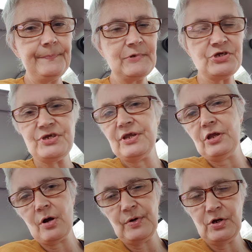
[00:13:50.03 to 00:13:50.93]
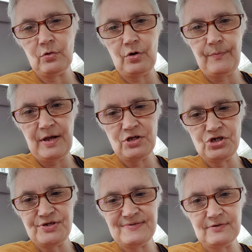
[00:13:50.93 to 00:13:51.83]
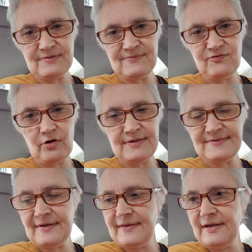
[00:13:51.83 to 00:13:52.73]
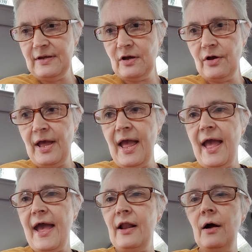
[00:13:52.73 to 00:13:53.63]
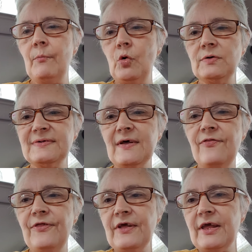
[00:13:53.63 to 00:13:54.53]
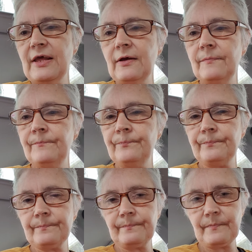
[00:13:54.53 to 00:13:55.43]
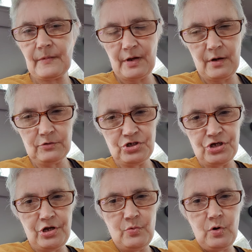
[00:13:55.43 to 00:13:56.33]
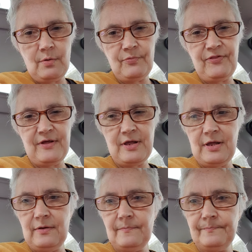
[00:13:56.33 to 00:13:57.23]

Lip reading: she can go in on her bed and she's nice and dry. So there you go. And I'm also thinking, I'll show you what I'm thinking.